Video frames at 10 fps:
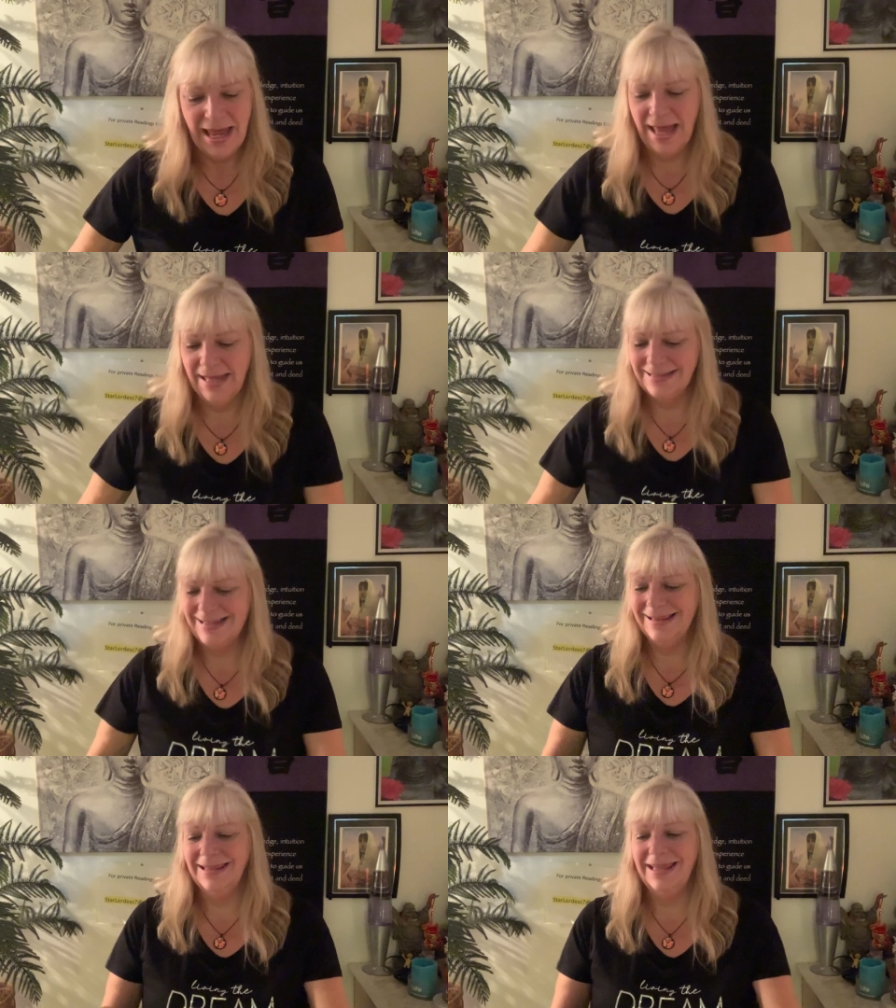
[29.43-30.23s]

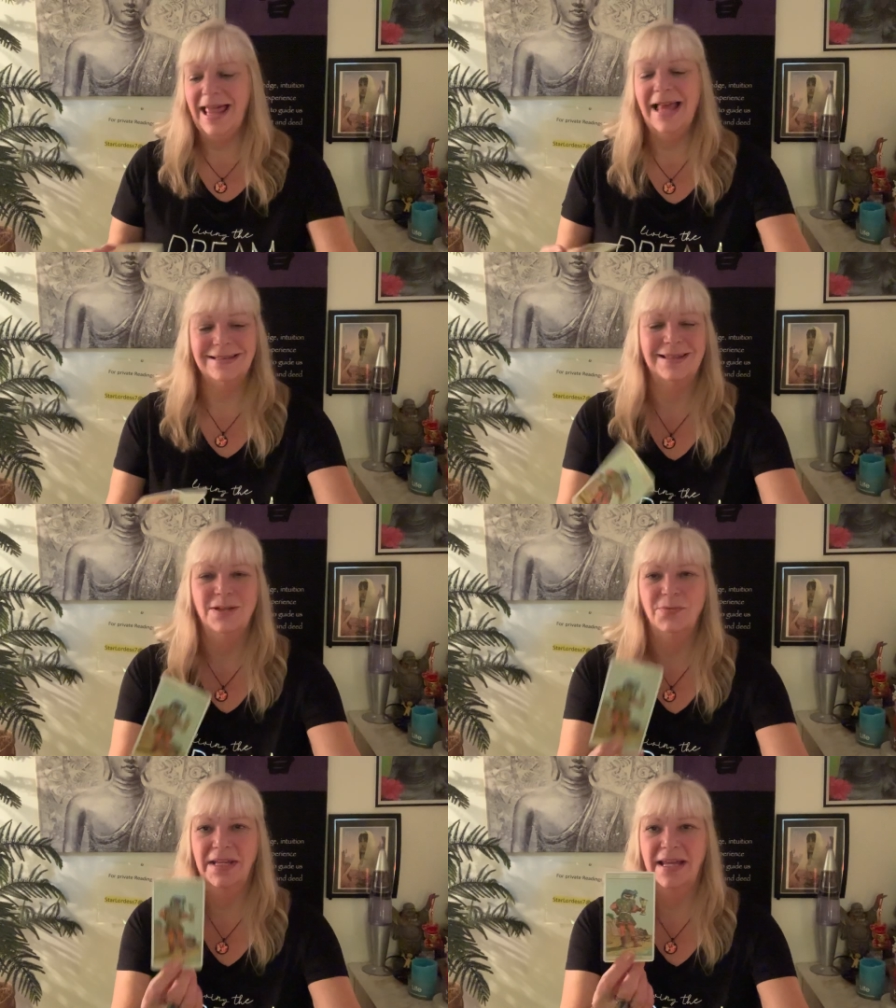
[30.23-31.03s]
And
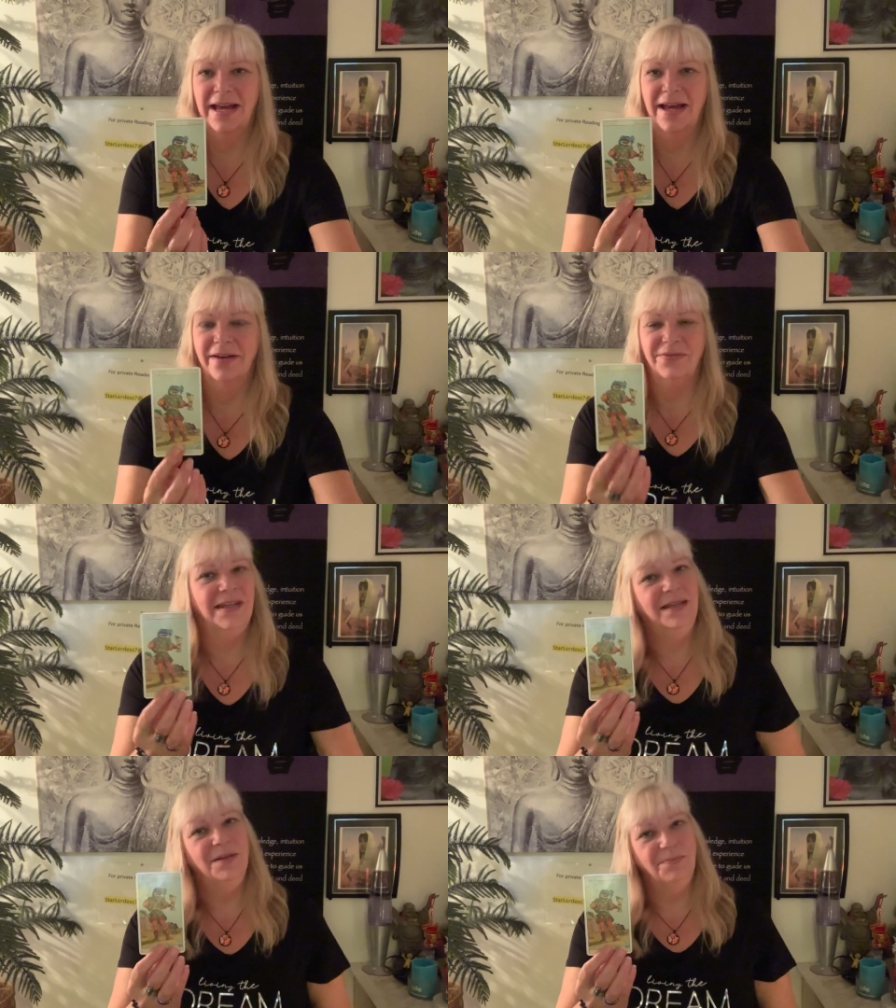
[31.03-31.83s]
lastly, we have
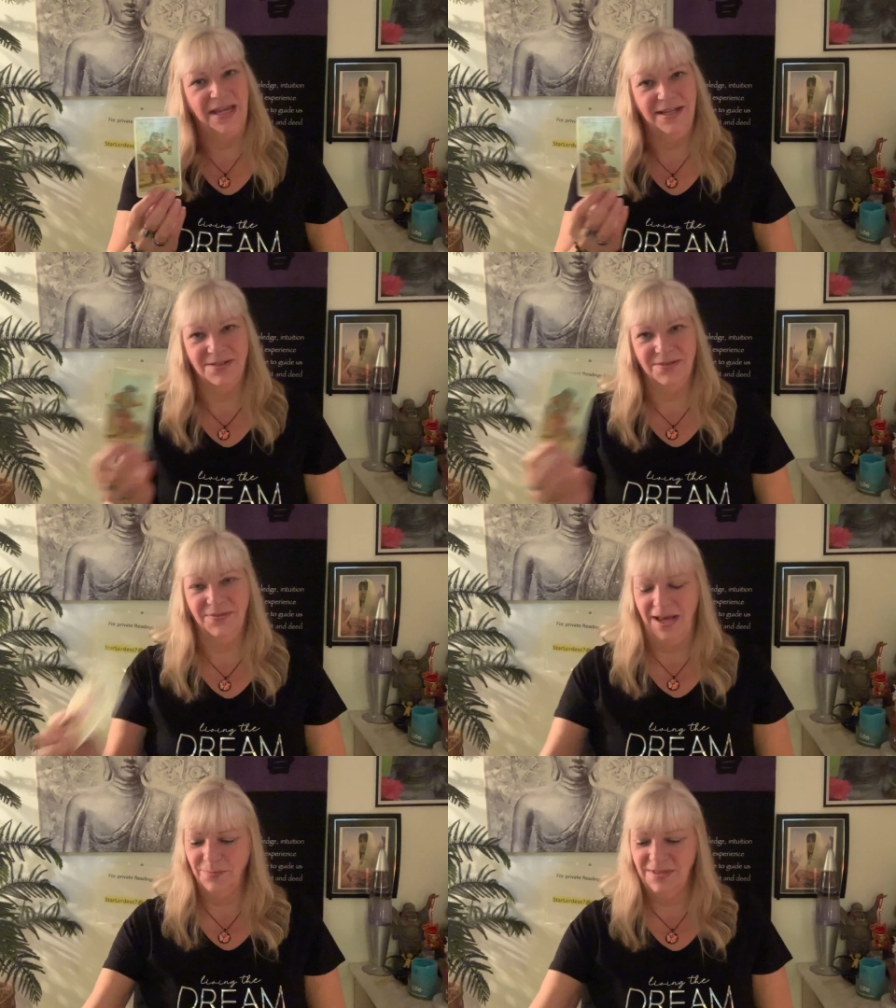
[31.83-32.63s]
the Page of
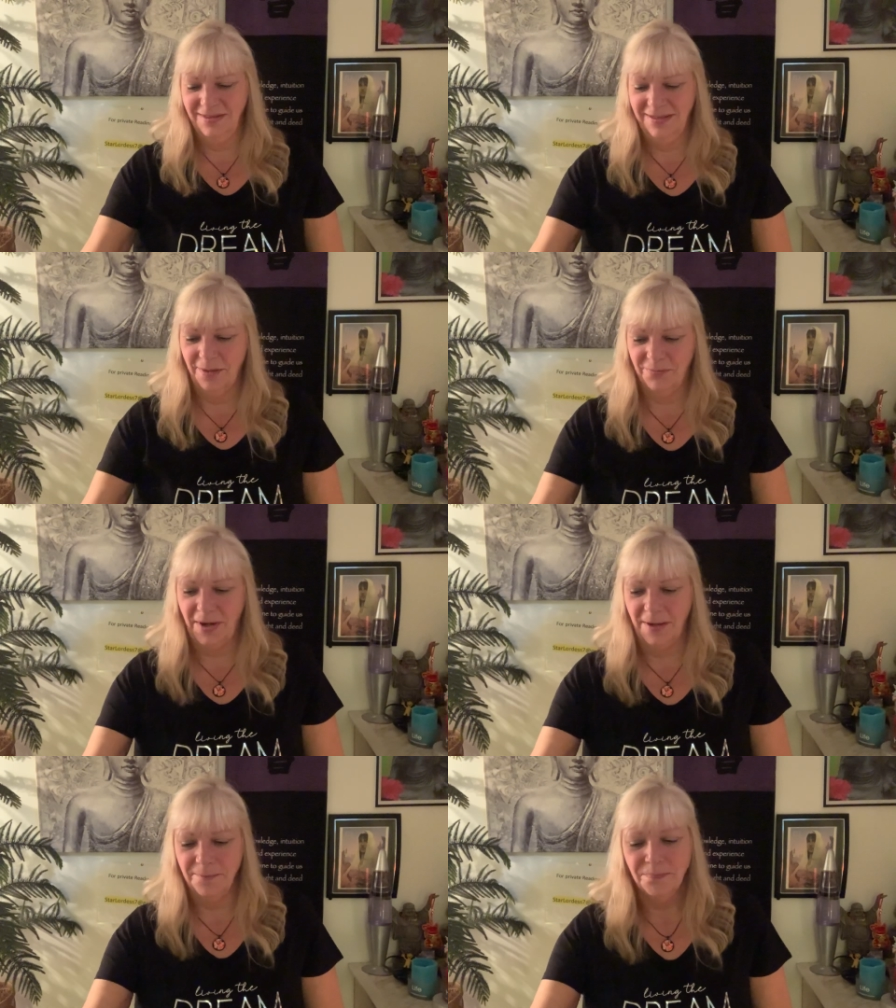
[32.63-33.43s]
Cups in the
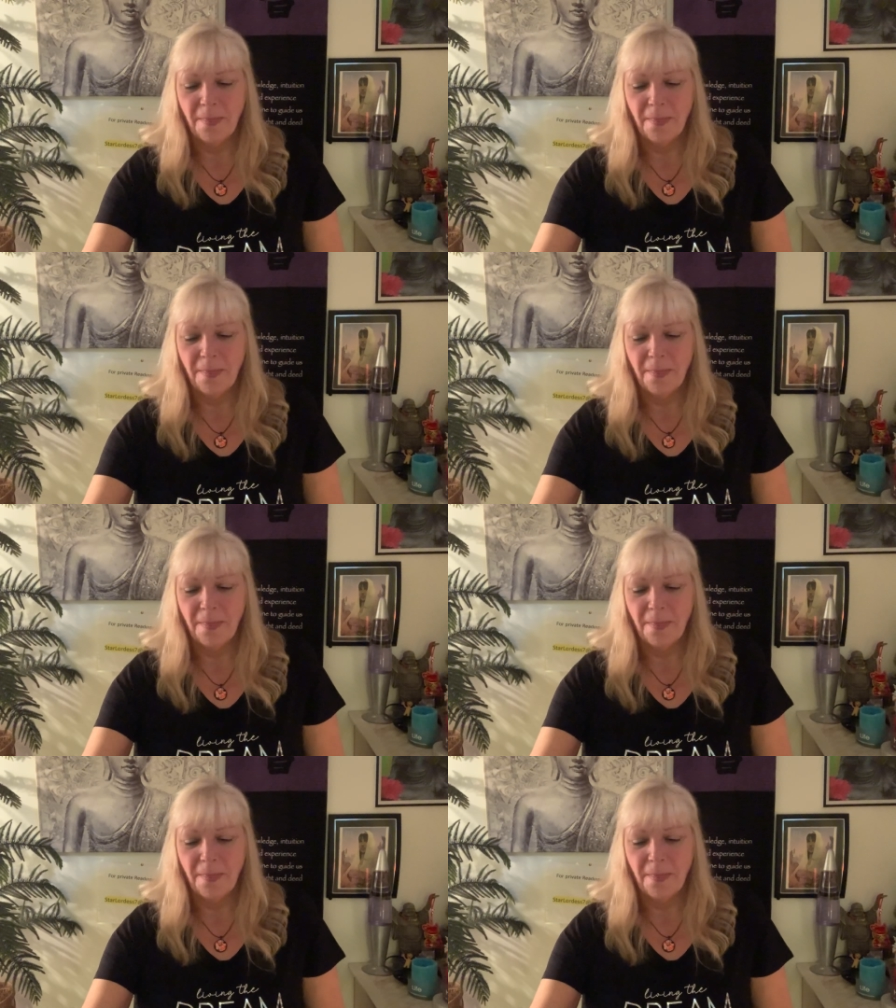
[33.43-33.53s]
upright.